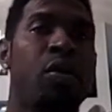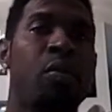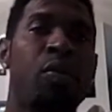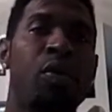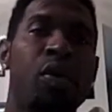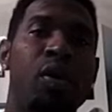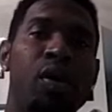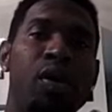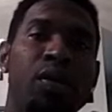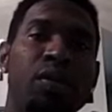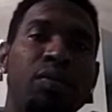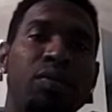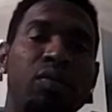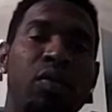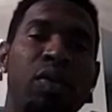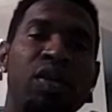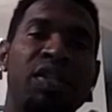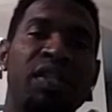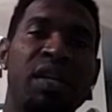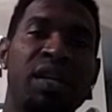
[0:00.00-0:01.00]

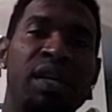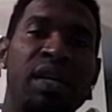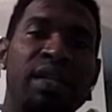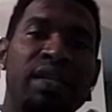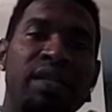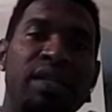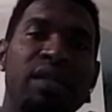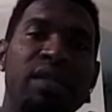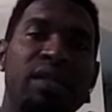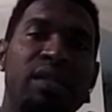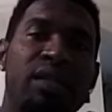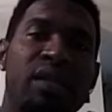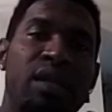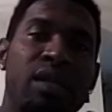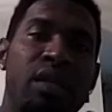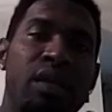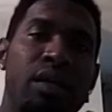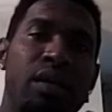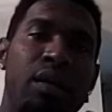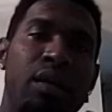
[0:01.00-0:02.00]
Portmore was a
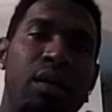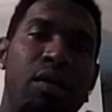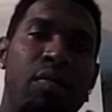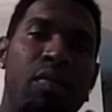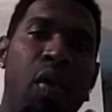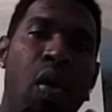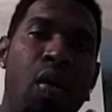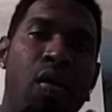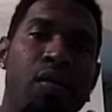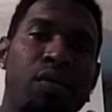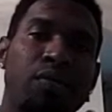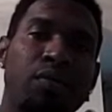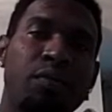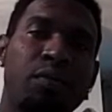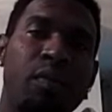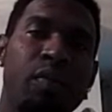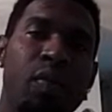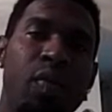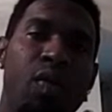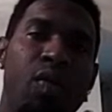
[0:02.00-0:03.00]
consistent club
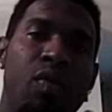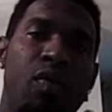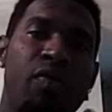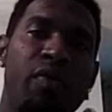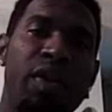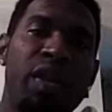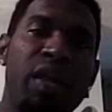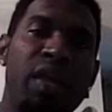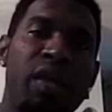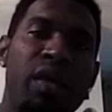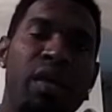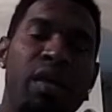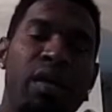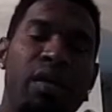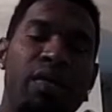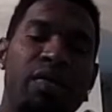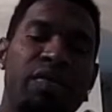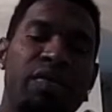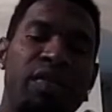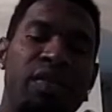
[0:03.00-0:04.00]
over the
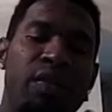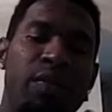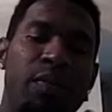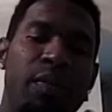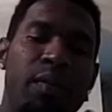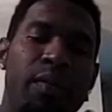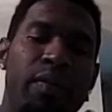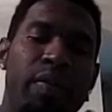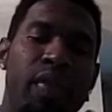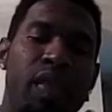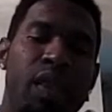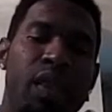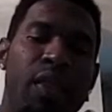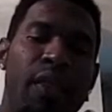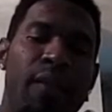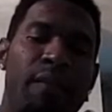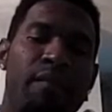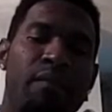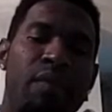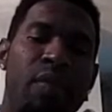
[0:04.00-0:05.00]
years.
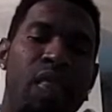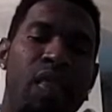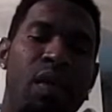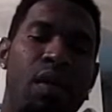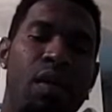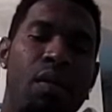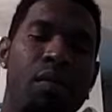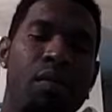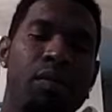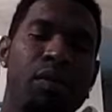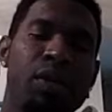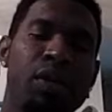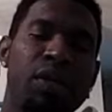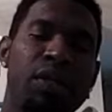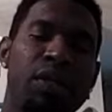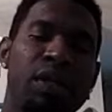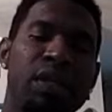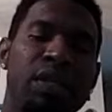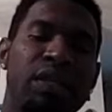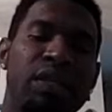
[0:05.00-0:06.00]

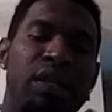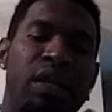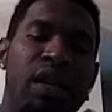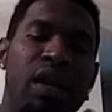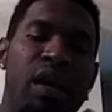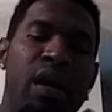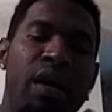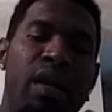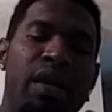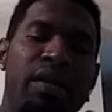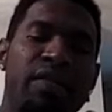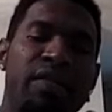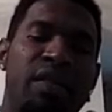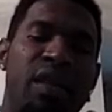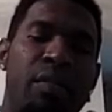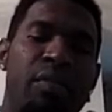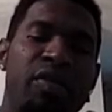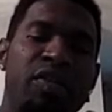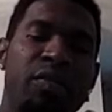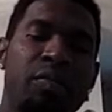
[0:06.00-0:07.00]
But this year, I
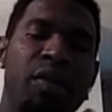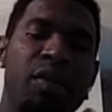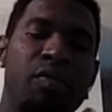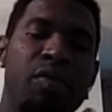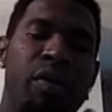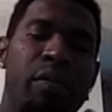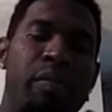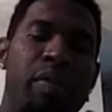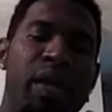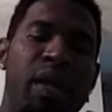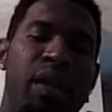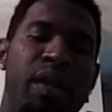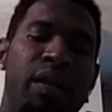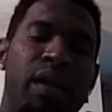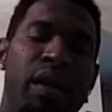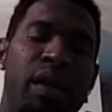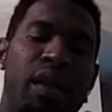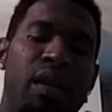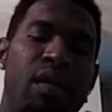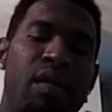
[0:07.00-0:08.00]
guess they must be
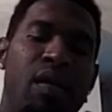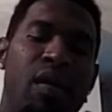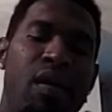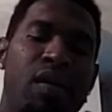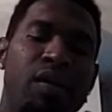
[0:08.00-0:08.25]
rebuilding.